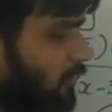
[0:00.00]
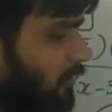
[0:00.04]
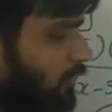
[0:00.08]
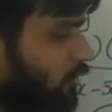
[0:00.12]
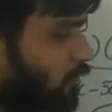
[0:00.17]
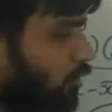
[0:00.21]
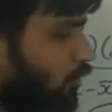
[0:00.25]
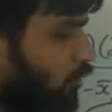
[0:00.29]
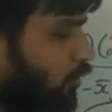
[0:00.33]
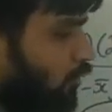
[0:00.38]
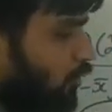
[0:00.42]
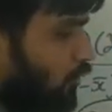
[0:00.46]

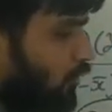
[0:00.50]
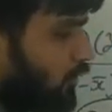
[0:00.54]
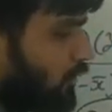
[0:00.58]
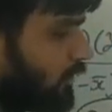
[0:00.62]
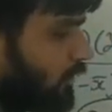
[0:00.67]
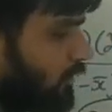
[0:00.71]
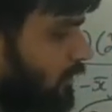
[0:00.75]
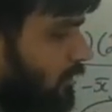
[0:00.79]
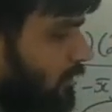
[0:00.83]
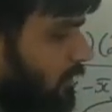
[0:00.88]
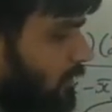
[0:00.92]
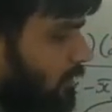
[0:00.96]
root
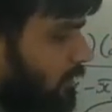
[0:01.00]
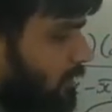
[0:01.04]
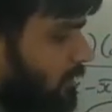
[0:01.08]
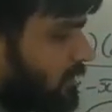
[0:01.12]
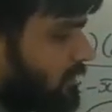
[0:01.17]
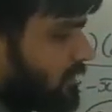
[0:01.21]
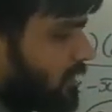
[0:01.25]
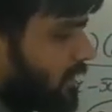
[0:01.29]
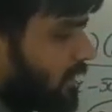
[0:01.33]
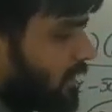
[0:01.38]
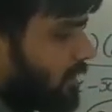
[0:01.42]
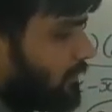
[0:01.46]

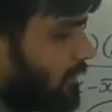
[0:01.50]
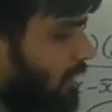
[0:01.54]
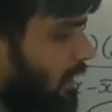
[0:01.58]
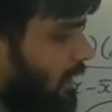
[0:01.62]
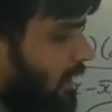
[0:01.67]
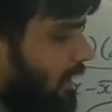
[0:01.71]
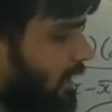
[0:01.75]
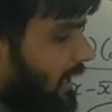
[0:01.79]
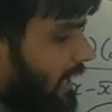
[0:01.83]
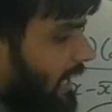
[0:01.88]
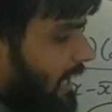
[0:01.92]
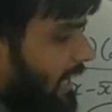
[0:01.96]

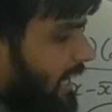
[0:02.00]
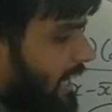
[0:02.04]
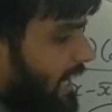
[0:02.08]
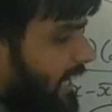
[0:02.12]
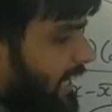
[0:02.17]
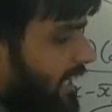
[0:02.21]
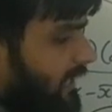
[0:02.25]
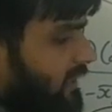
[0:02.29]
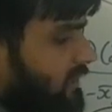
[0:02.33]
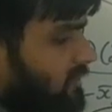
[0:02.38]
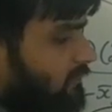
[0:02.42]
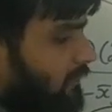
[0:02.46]
sigma
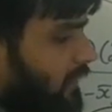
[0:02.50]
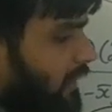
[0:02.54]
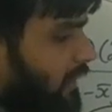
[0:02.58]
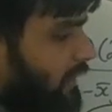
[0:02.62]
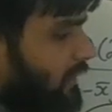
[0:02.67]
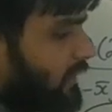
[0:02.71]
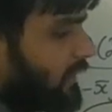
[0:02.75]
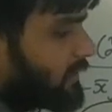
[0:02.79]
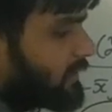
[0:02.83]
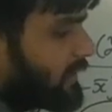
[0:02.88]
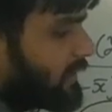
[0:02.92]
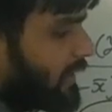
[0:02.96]
x
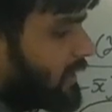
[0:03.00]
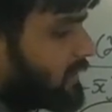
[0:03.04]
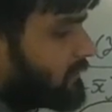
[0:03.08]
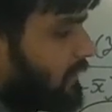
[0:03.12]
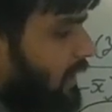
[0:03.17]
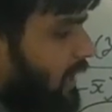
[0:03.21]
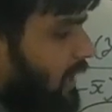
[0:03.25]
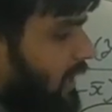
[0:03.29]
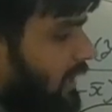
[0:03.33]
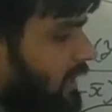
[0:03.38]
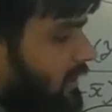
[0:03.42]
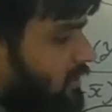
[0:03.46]
minus x
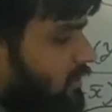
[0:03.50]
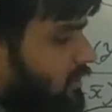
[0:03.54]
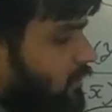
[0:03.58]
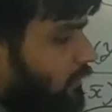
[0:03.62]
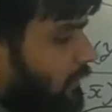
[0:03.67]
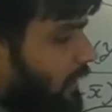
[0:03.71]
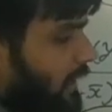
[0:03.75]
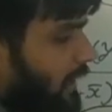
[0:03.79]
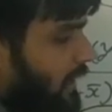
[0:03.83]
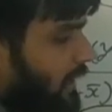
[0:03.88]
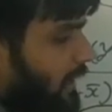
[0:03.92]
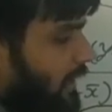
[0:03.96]
bar
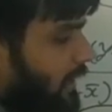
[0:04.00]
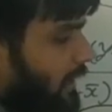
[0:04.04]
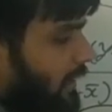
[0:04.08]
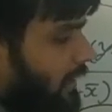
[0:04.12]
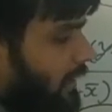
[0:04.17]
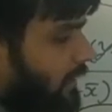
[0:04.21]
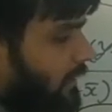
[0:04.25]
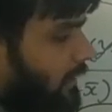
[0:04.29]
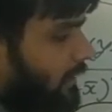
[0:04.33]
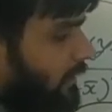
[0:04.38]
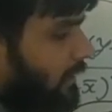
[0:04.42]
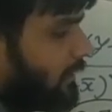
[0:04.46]

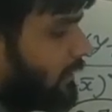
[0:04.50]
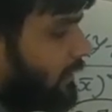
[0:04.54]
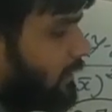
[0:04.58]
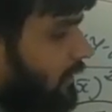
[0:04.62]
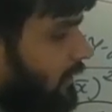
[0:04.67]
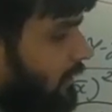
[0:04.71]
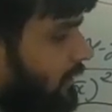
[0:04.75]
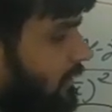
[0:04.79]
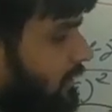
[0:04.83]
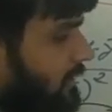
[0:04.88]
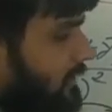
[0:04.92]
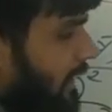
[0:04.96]
square
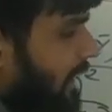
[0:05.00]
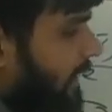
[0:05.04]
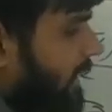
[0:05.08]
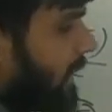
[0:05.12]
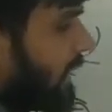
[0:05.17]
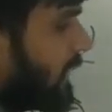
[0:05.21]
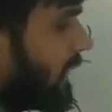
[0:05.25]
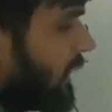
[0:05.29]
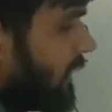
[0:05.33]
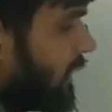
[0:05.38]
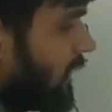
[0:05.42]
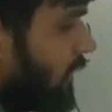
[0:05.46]

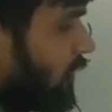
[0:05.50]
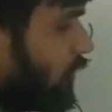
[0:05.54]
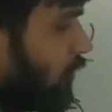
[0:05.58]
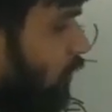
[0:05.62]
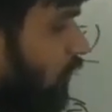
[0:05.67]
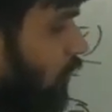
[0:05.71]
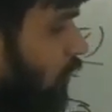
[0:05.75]
second under